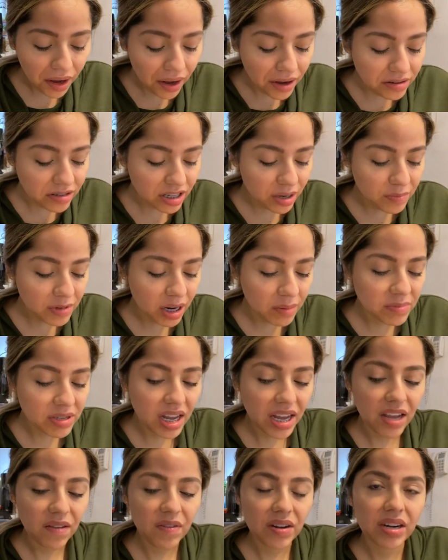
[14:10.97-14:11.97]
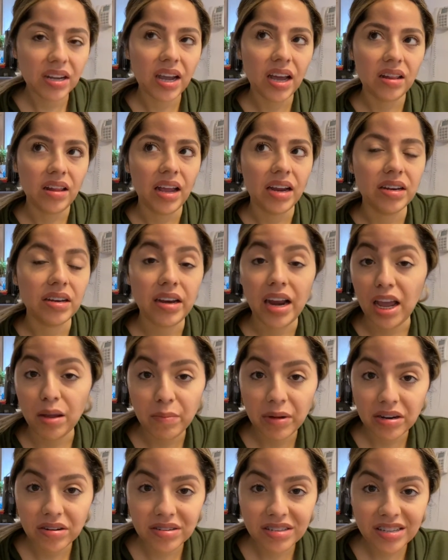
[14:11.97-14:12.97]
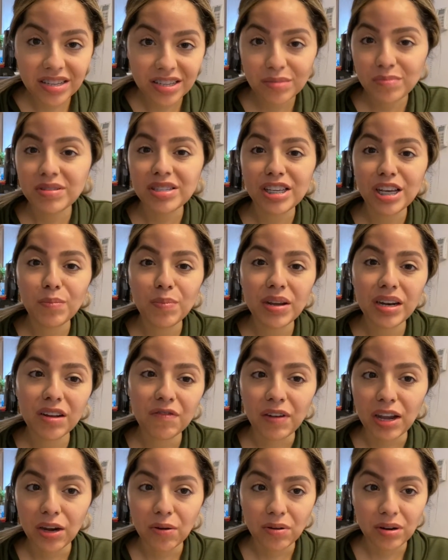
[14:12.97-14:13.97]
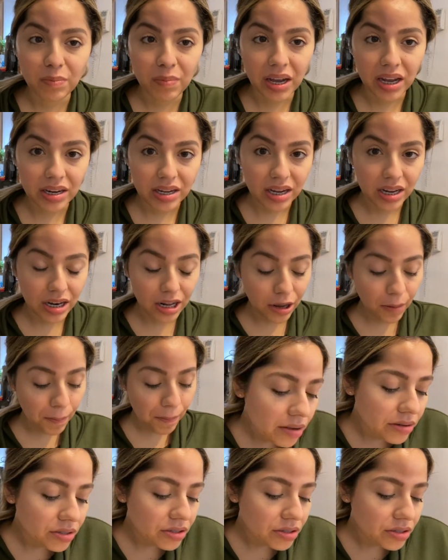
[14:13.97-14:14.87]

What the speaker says: And sometimes I even get like nightmares as I'm sleeping if I go to bed eating.